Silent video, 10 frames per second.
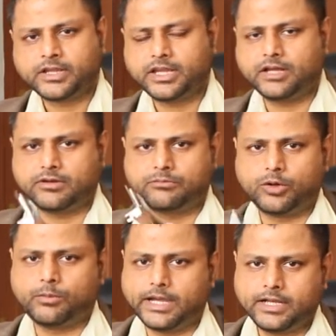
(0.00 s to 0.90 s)
in our
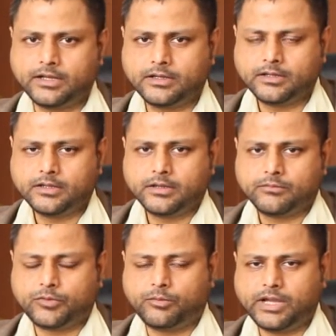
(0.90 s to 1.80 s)

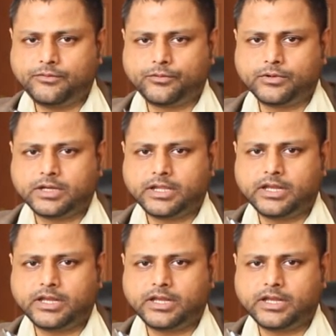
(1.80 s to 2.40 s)
mobile phone,